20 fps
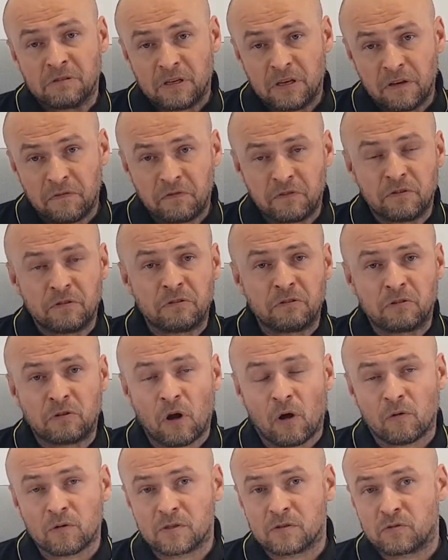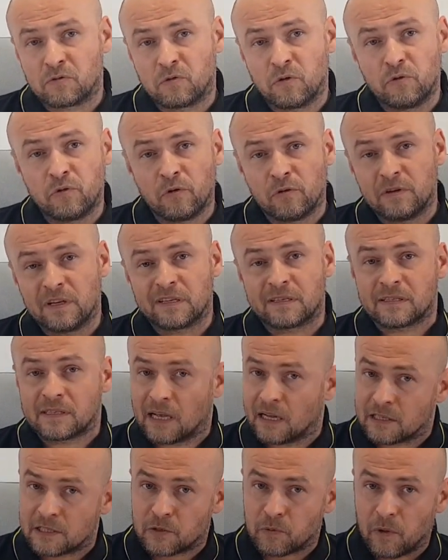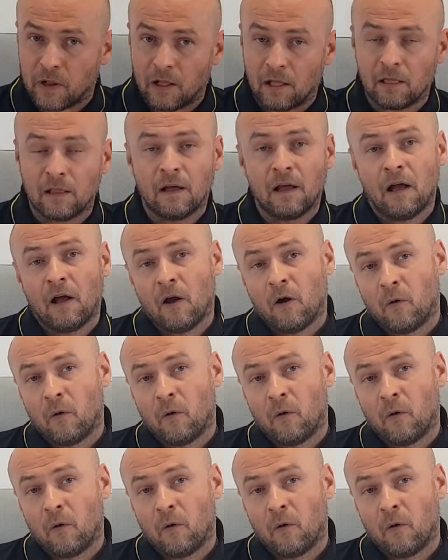If those two units sells well,